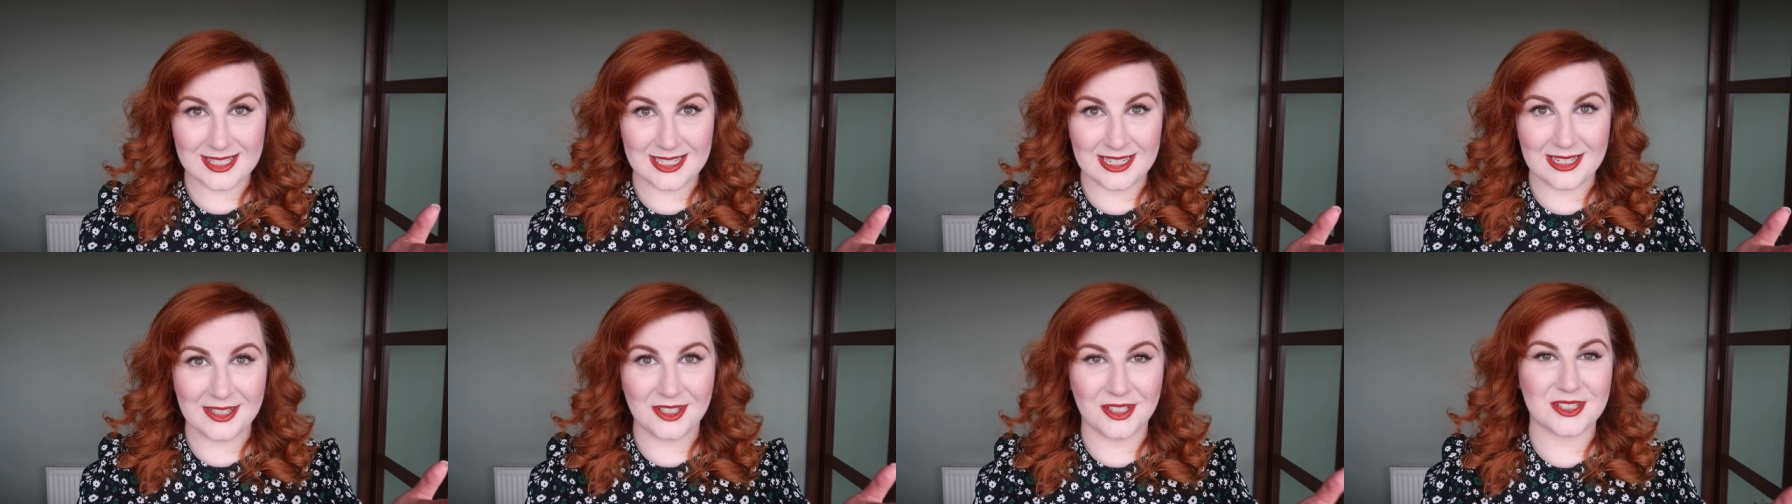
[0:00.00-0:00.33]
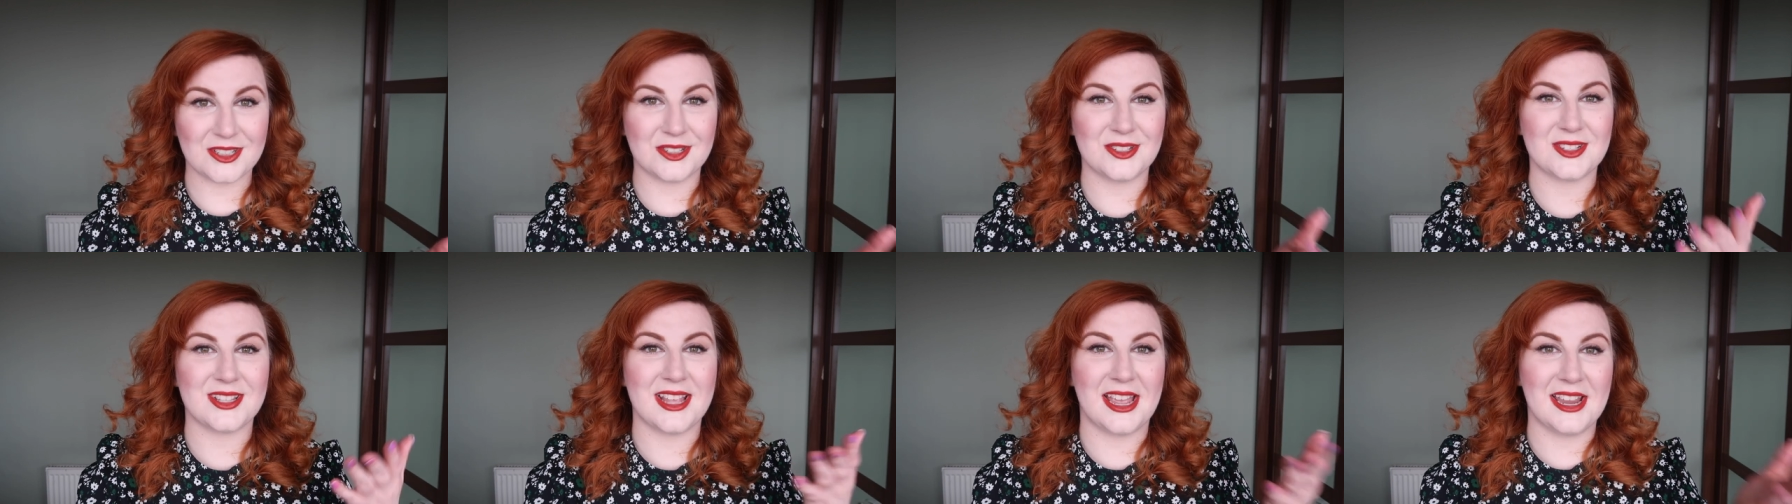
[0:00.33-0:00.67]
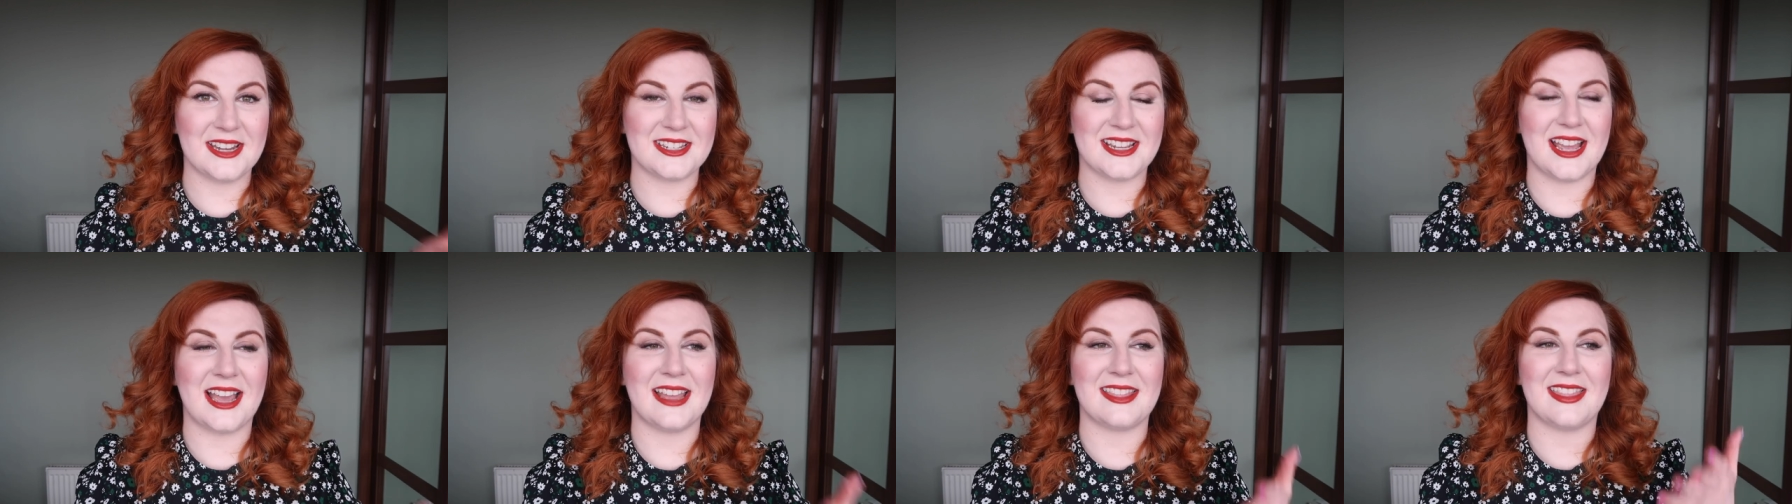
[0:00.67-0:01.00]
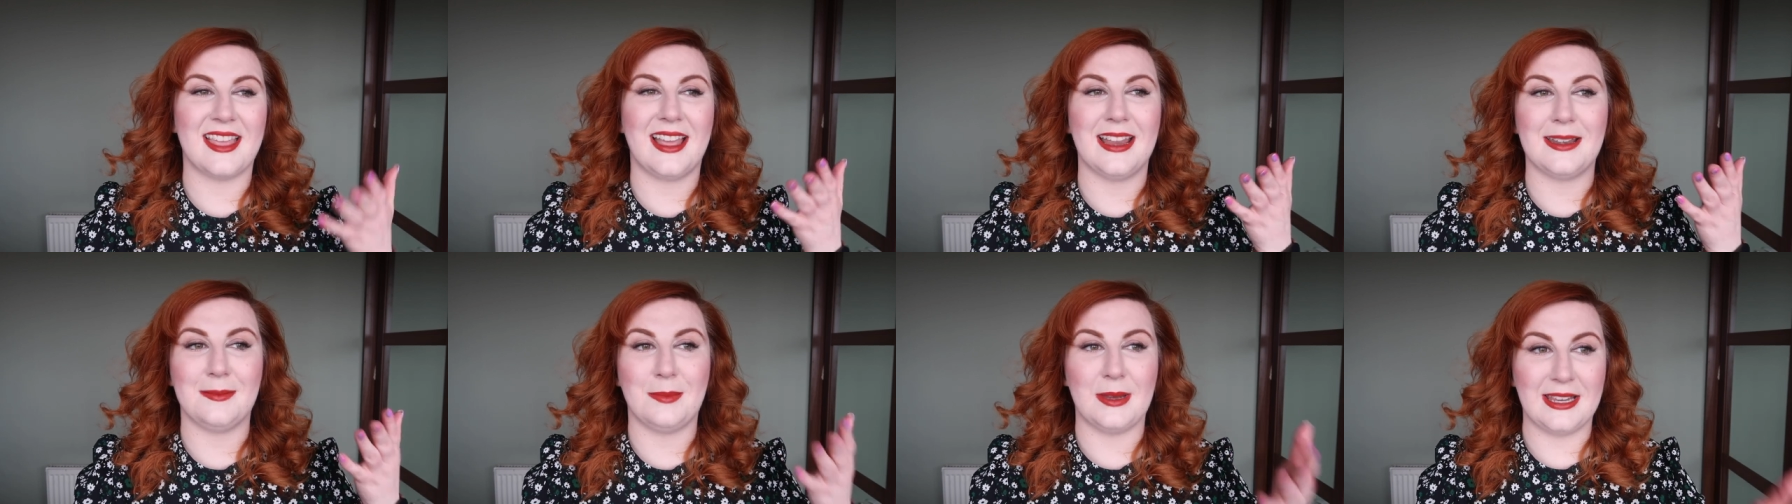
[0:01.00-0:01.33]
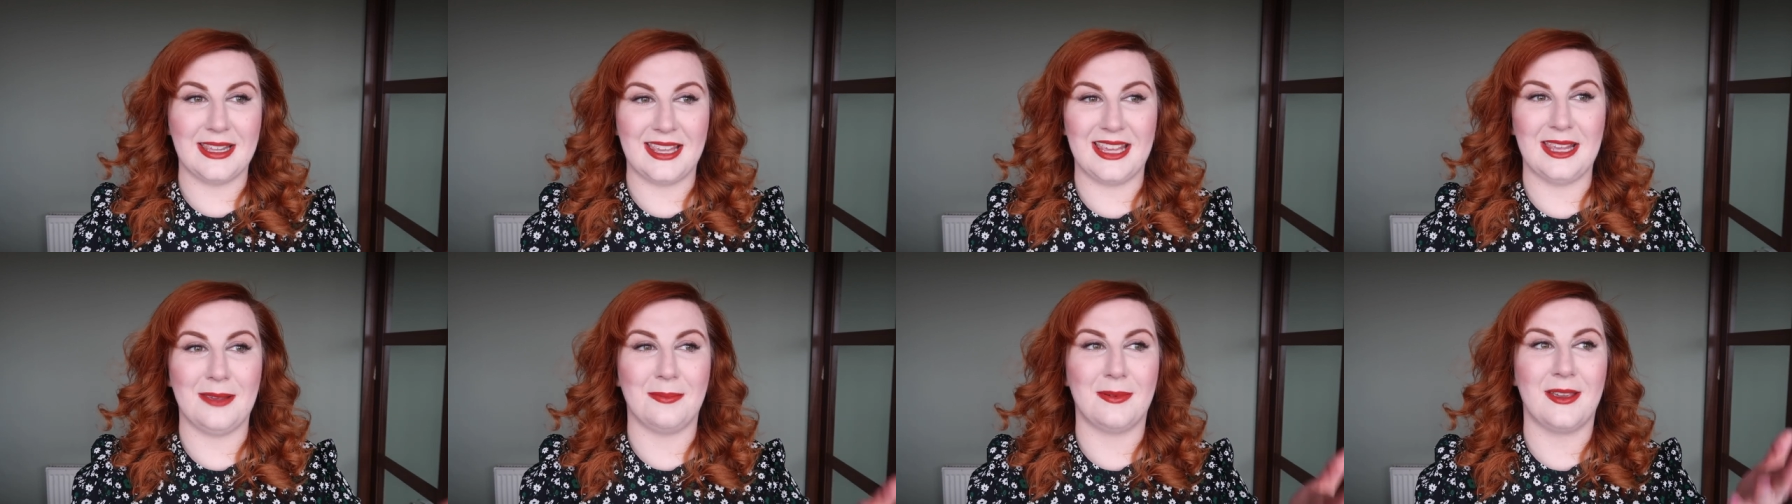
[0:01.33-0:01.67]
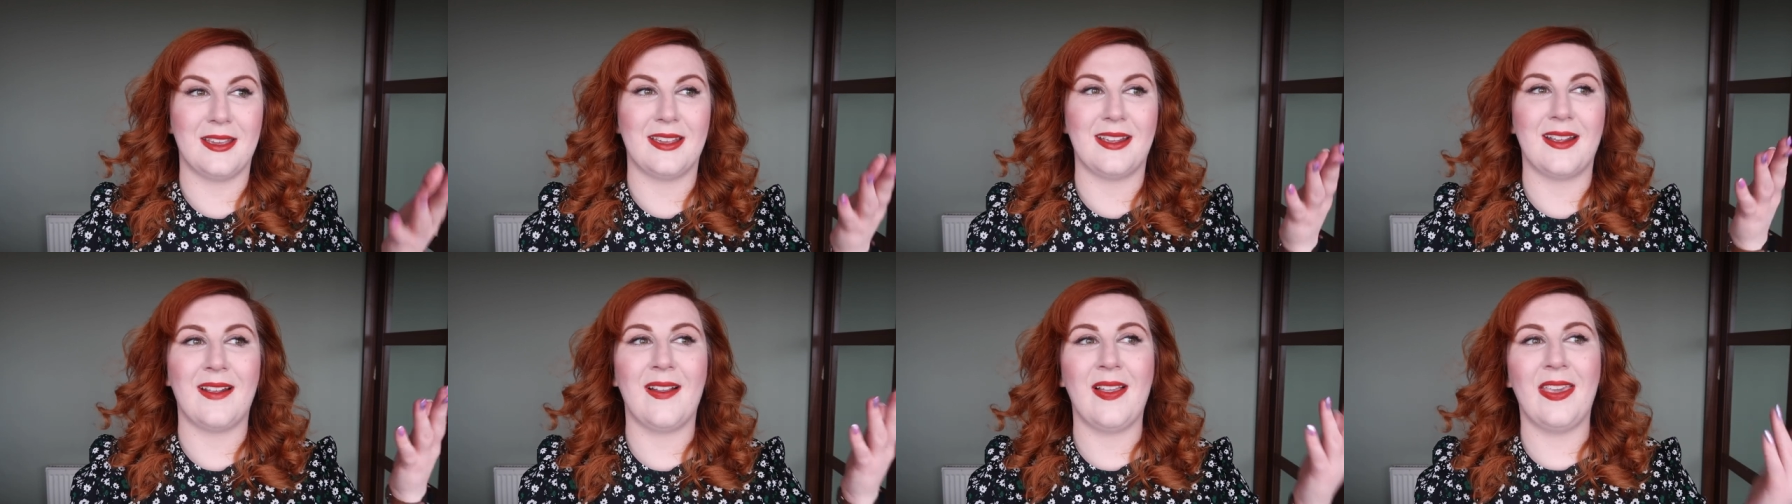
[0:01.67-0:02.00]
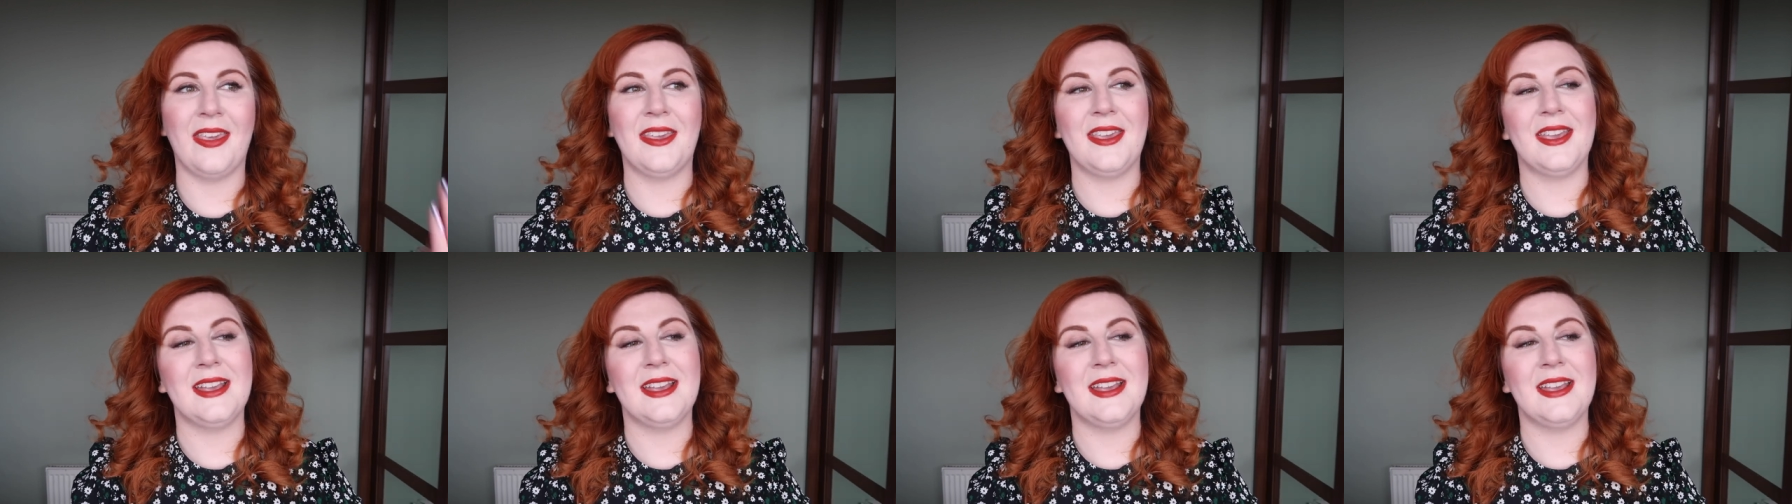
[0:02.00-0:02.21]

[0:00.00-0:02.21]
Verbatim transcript: declutters that I'd had that I'd been keeping